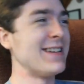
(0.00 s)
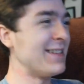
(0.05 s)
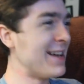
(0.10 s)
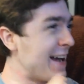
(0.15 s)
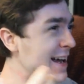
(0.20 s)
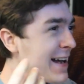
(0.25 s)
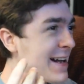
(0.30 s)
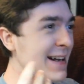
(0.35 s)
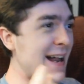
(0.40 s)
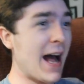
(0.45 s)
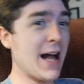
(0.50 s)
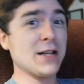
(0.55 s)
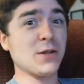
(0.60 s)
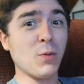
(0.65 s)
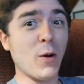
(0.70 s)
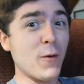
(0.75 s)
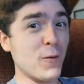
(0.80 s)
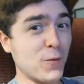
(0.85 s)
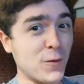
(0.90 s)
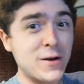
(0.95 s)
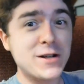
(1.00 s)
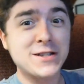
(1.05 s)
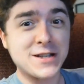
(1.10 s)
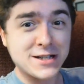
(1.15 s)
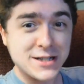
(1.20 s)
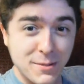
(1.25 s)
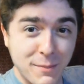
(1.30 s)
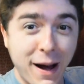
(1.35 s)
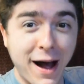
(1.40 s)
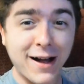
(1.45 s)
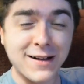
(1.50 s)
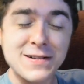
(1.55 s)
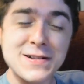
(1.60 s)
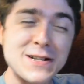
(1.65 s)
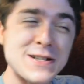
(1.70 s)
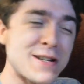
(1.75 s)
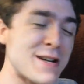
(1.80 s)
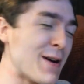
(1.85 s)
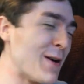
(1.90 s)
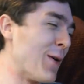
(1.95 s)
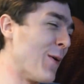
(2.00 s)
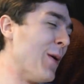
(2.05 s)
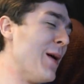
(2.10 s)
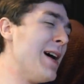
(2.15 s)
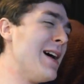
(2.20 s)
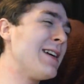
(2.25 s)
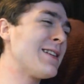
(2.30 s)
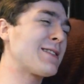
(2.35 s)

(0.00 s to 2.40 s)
and that's what Frieza's about to do.